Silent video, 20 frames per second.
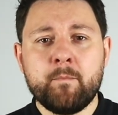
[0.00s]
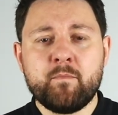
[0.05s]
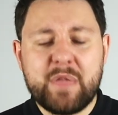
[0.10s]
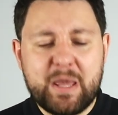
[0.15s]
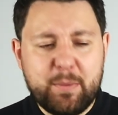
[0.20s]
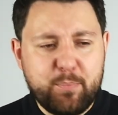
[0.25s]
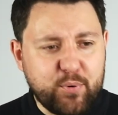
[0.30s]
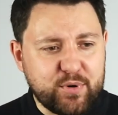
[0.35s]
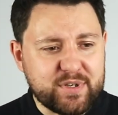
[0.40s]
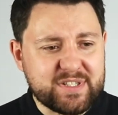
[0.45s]

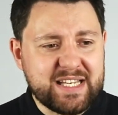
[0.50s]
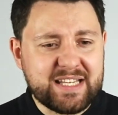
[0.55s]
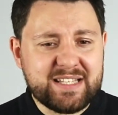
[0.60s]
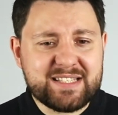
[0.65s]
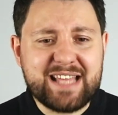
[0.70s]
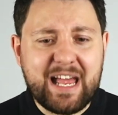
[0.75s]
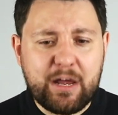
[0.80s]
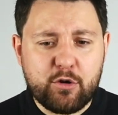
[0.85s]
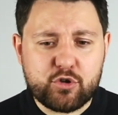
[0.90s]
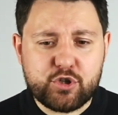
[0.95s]
It
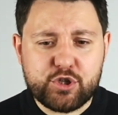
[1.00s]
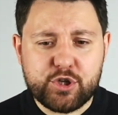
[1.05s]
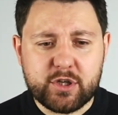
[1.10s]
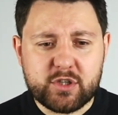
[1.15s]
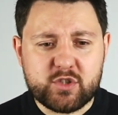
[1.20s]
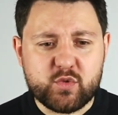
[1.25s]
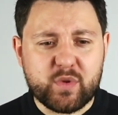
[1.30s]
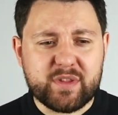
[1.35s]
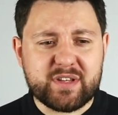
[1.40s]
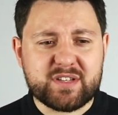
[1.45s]
presents our
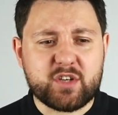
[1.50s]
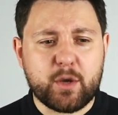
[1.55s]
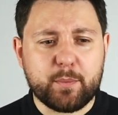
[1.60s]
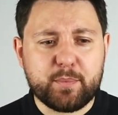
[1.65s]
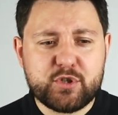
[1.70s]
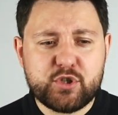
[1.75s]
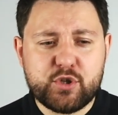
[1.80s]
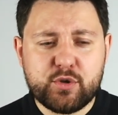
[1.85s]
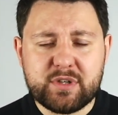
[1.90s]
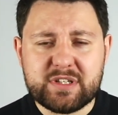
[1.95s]
church with this
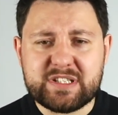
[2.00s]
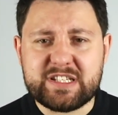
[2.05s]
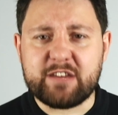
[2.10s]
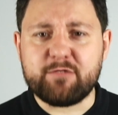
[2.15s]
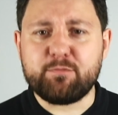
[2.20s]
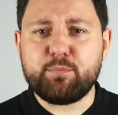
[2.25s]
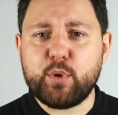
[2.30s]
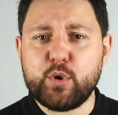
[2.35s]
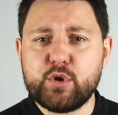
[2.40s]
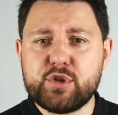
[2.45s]
opportunity
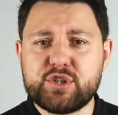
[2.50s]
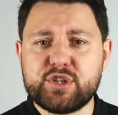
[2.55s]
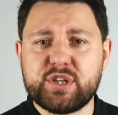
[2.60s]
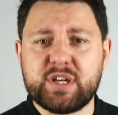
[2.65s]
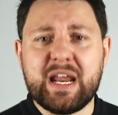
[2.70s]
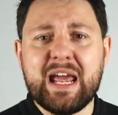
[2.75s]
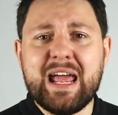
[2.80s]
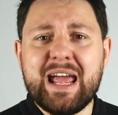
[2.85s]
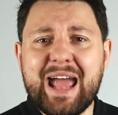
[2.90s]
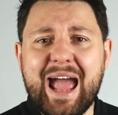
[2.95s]
of
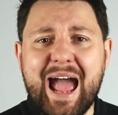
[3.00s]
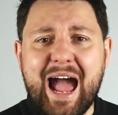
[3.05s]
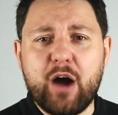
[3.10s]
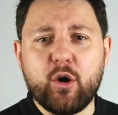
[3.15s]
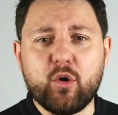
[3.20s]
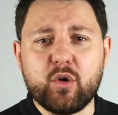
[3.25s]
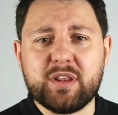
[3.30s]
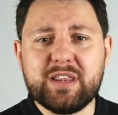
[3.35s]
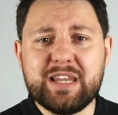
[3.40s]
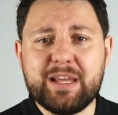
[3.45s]
pushing
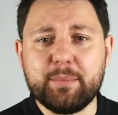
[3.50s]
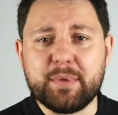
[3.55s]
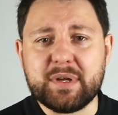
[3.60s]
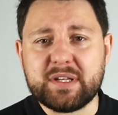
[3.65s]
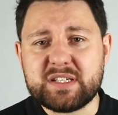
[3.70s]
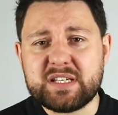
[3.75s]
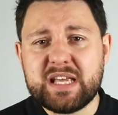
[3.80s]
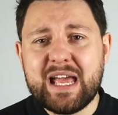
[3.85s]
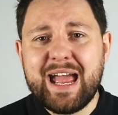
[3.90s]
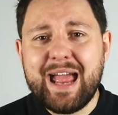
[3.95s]
our
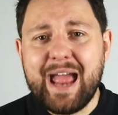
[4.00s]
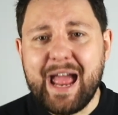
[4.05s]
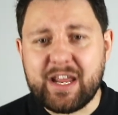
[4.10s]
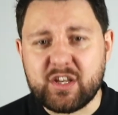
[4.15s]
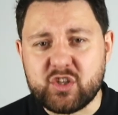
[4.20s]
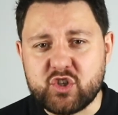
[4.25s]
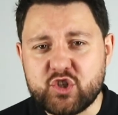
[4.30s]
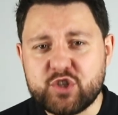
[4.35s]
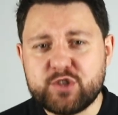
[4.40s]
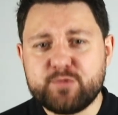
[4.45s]
limits
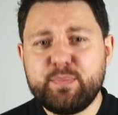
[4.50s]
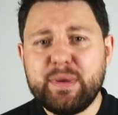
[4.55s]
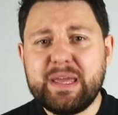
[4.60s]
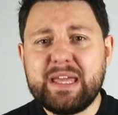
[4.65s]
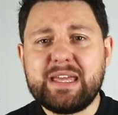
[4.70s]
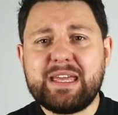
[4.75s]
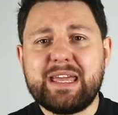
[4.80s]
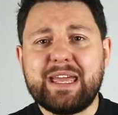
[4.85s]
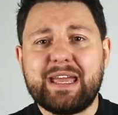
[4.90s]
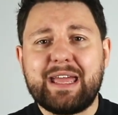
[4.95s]
and
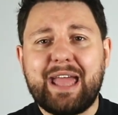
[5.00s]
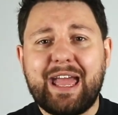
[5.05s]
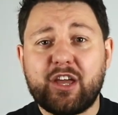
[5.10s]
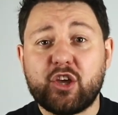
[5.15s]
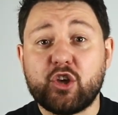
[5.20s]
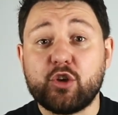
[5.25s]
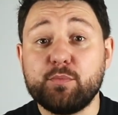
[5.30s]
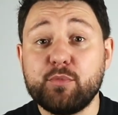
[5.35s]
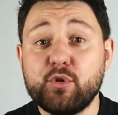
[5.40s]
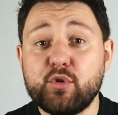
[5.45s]
speaking
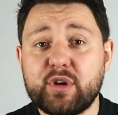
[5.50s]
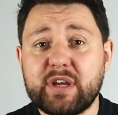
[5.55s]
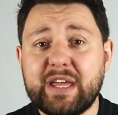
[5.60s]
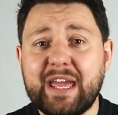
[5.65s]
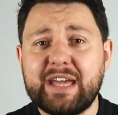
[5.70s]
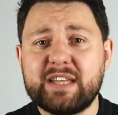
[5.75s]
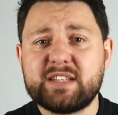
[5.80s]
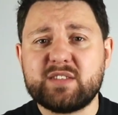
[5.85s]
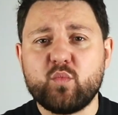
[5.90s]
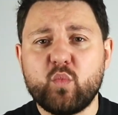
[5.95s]
and
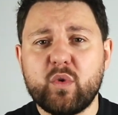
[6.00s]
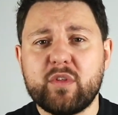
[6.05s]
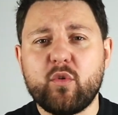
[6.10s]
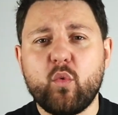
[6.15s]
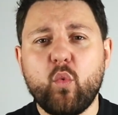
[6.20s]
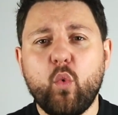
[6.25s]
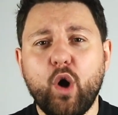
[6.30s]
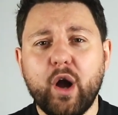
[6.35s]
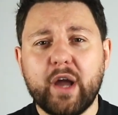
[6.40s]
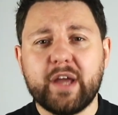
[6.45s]
communicating with a
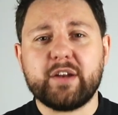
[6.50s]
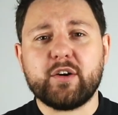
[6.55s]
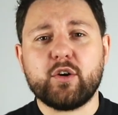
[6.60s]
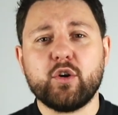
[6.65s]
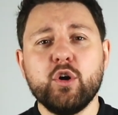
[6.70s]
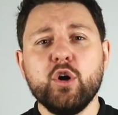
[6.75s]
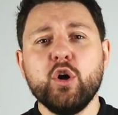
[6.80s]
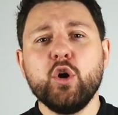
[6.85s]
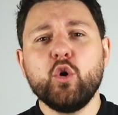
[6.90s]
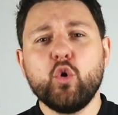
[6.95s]

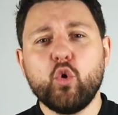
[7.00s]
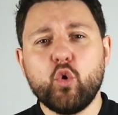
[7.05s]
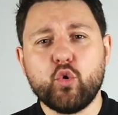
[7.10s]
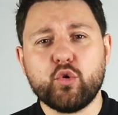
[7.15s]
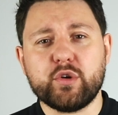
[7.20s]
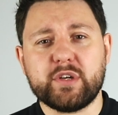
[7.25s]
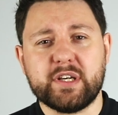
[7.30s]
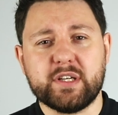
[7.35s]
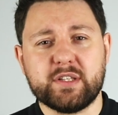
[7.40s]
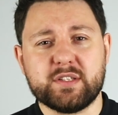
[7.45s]
wider
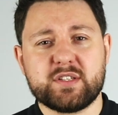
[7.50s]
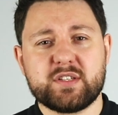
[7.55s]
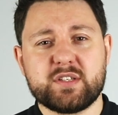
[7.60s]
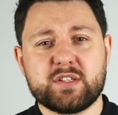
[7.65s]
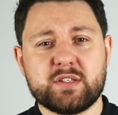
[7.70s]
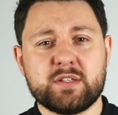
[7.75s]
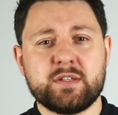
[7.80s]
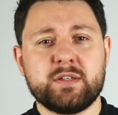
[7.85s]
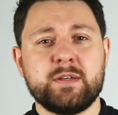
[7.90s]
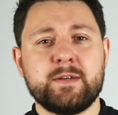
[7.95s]
audience.